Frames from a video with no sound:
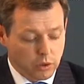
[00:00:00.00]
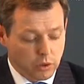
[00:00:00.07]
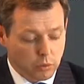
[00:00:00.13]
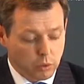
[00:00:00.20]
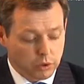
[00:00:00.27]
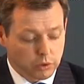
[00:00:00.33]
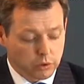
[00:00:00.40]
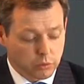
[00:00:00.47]

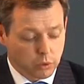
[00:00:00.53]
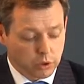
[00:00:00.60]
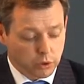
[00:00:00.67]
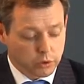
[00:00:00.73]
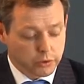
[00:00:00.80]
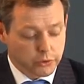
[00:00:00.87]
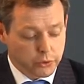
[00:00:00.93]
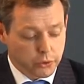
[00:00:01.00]
what
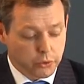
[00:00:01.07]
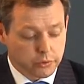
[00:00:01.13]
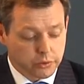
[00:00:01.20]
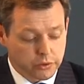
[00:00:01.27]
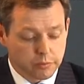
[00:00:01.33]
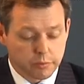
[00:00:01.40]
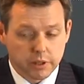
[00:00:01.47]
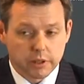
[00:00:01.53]

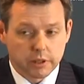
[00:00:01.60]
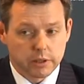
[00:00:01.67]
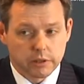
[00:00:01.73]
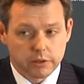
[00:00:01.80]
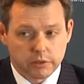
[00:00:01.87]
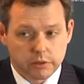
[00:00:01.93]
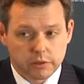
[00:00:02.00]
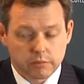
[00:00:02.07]
concerns me
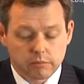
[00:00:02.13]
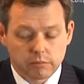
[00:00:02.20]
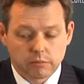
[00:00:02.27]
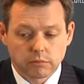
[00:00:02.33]
is